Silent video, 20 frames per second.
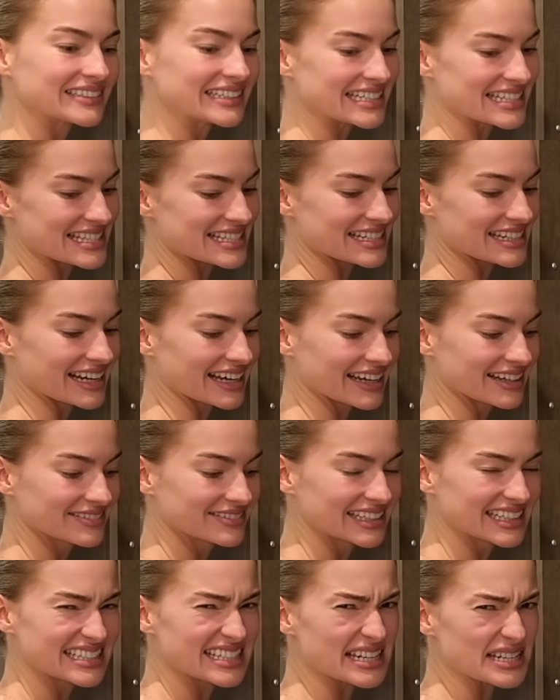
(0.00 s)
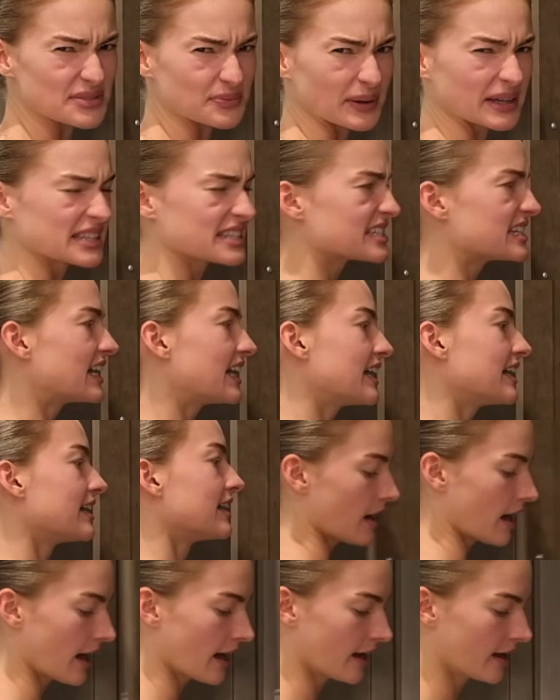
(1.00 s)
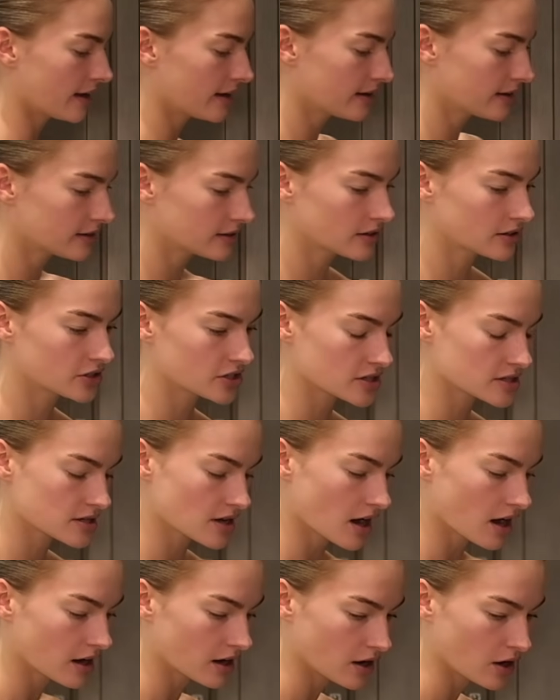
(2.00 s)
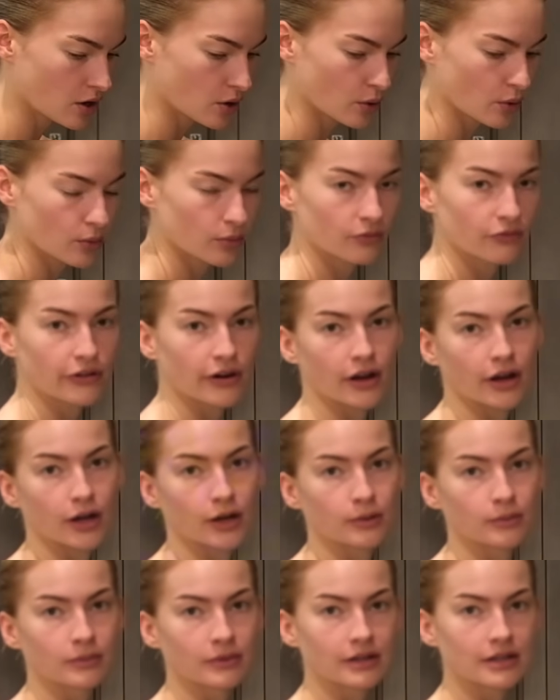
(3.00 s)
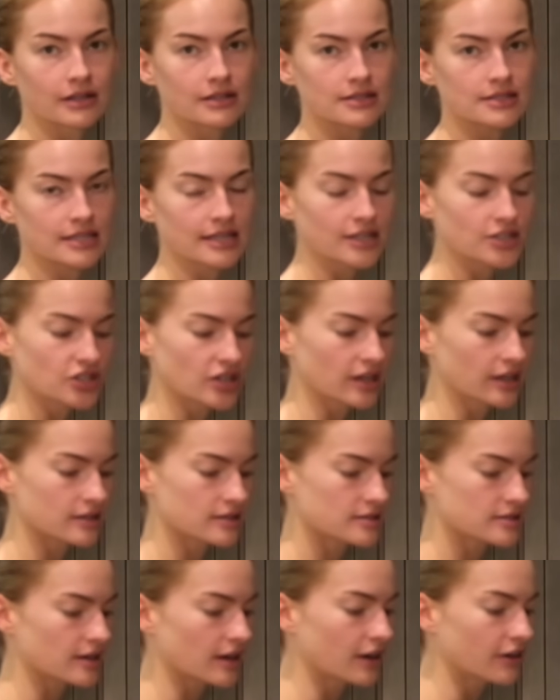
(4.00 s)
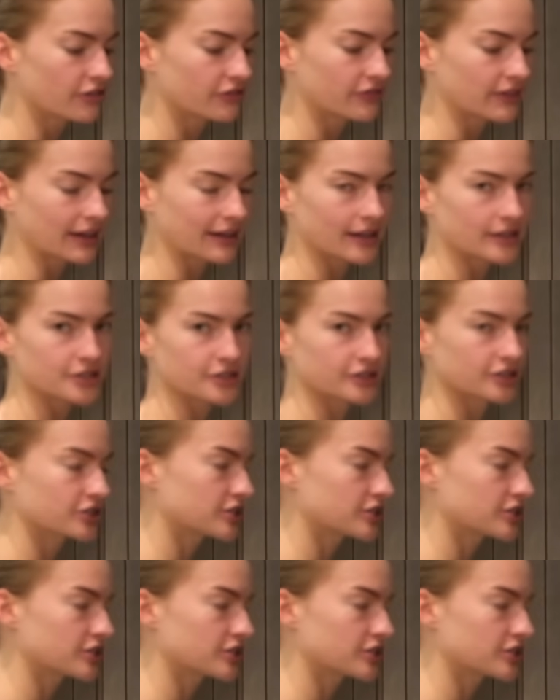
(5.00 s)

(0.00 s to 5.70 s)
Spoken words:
is today? I think today's Wednesday. I just got home from teaching and stuff and I took a